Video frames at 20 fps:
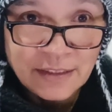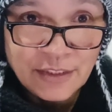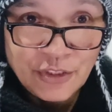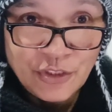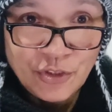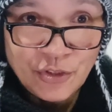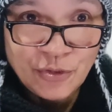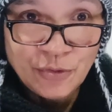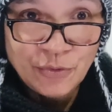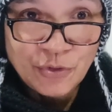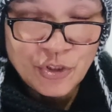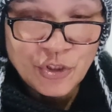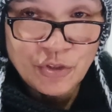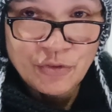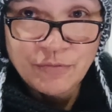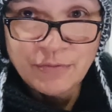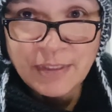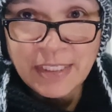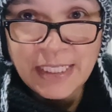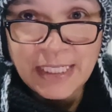you should
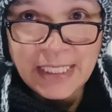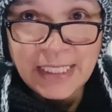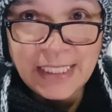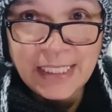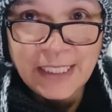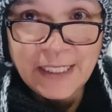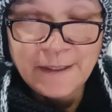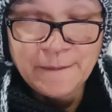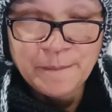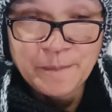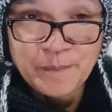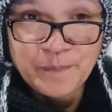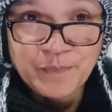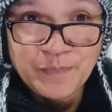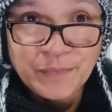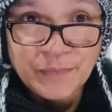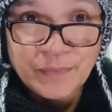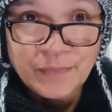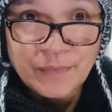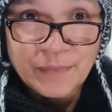really
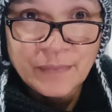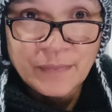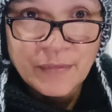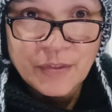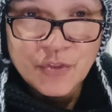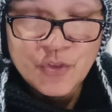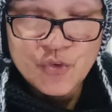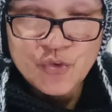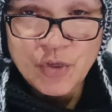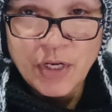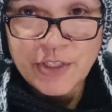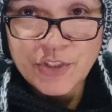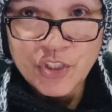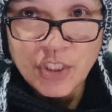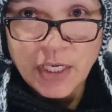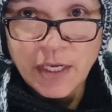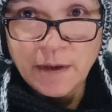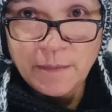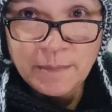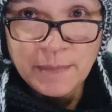
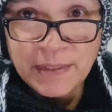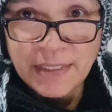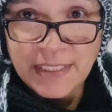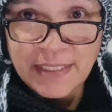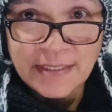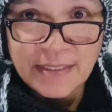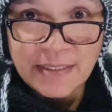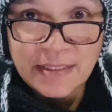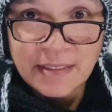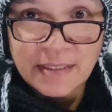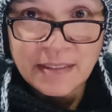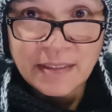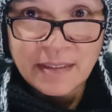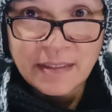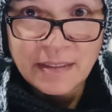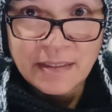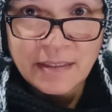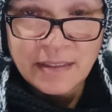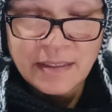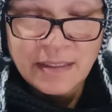structure companies
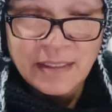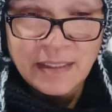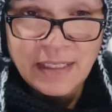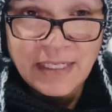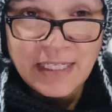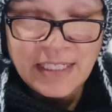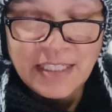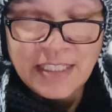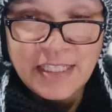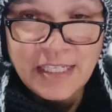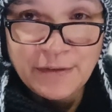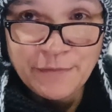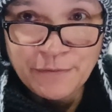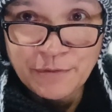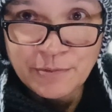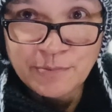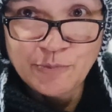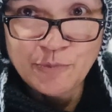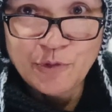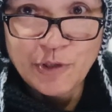in
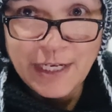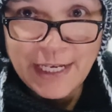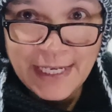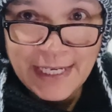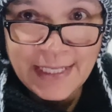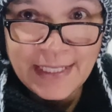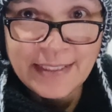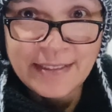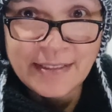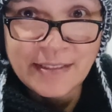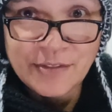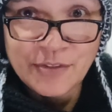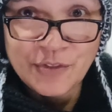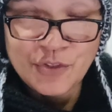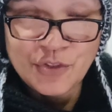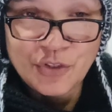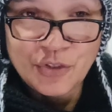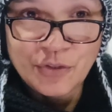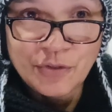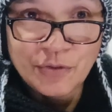different ways
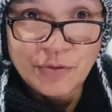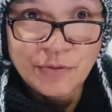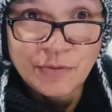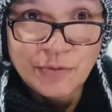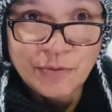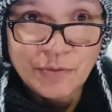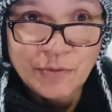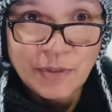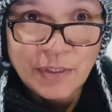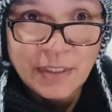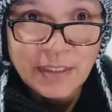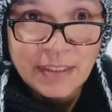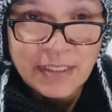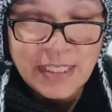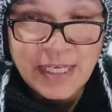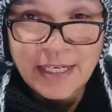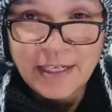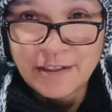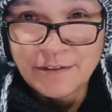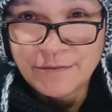to
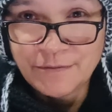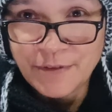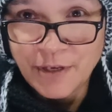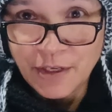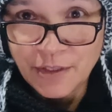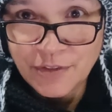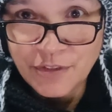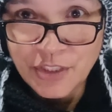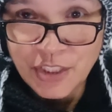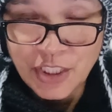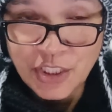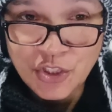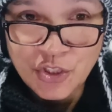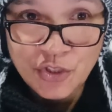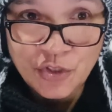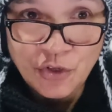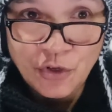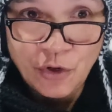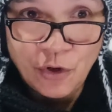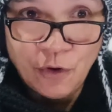take
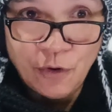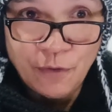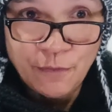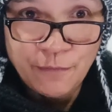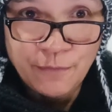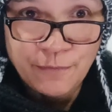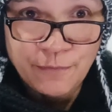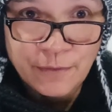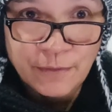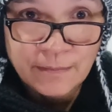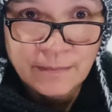advantage of